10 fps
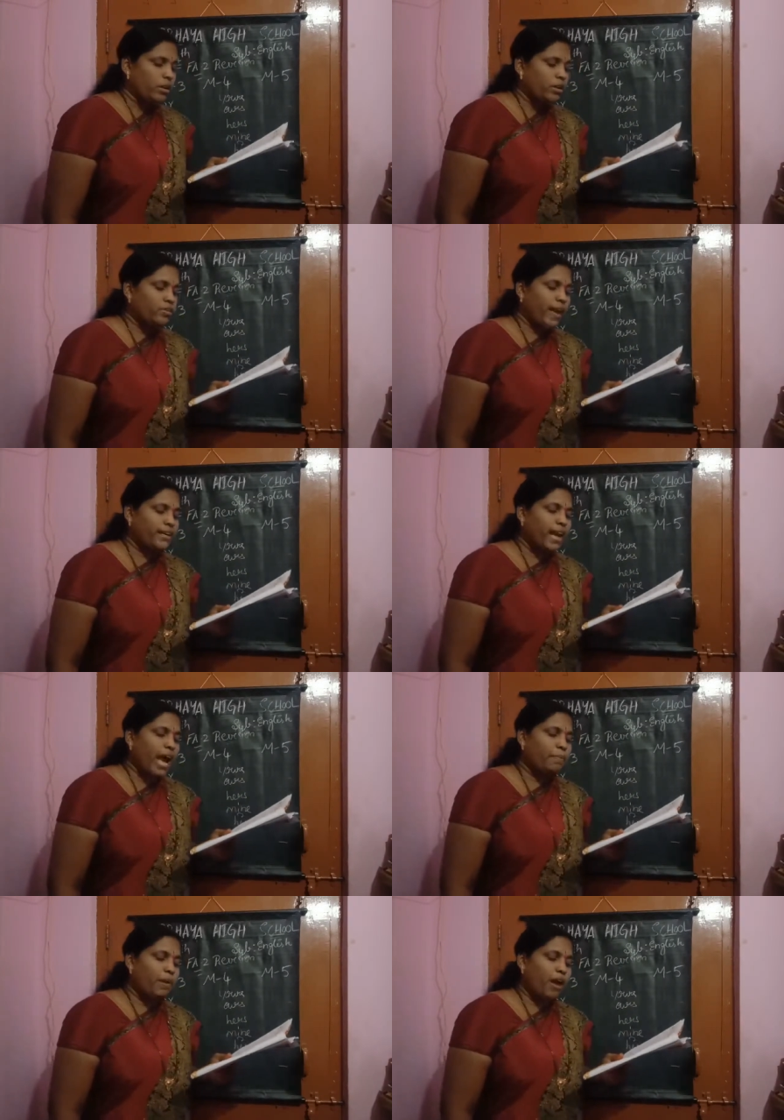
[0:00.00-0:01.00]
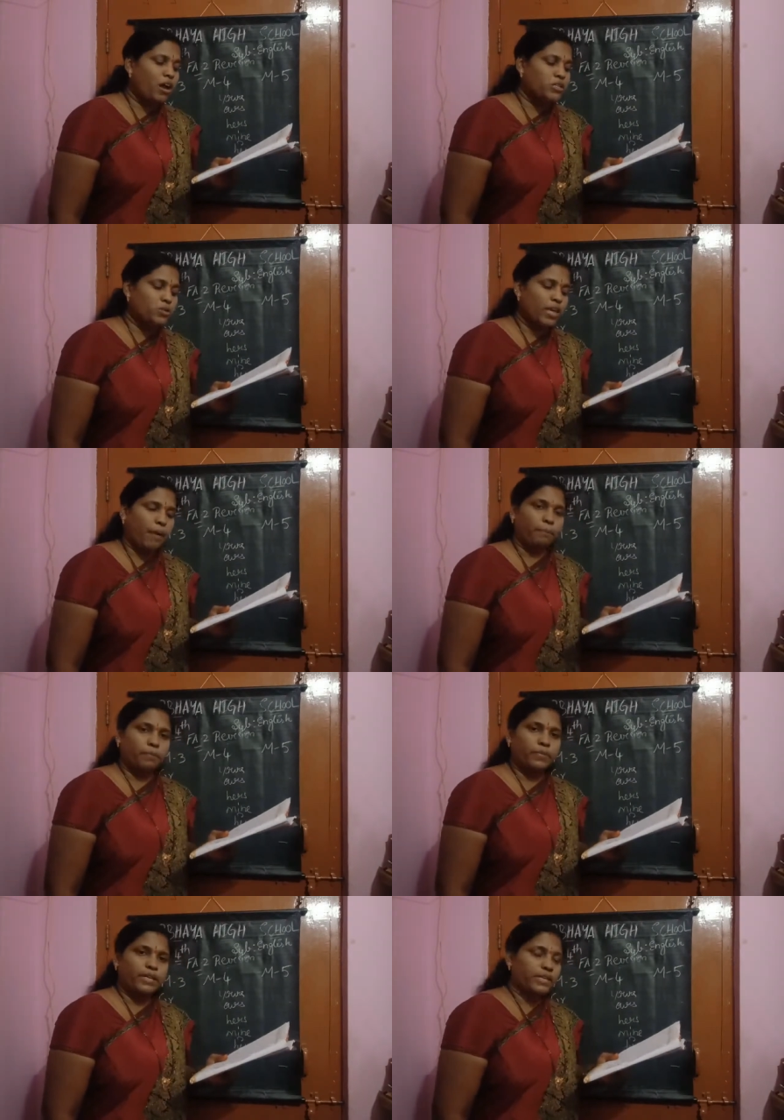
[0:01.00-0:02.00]
That car belongs to them.
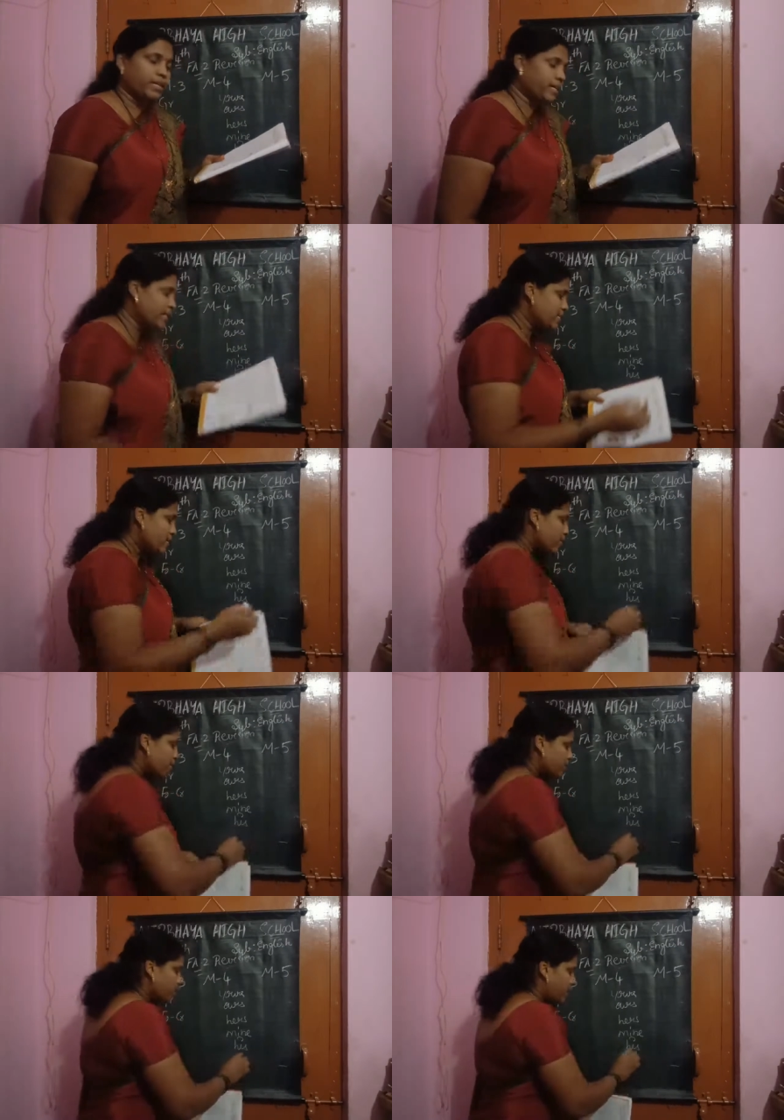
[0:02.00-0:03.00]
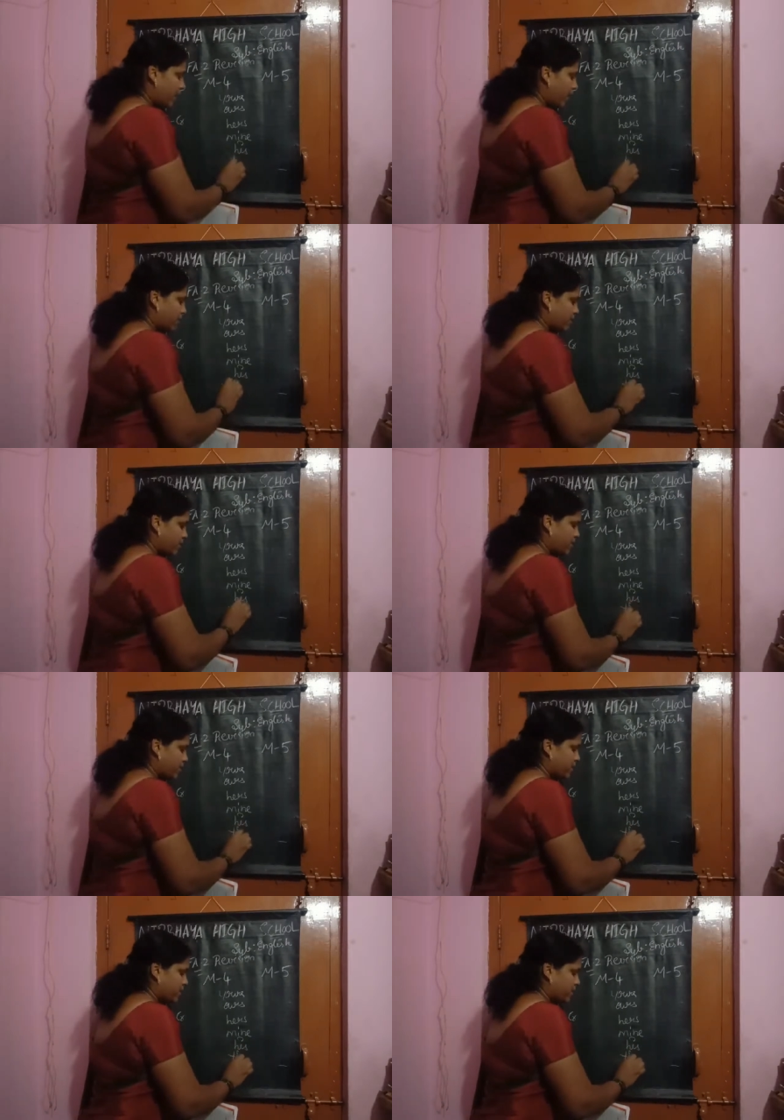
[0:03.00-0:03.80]
It is theirs.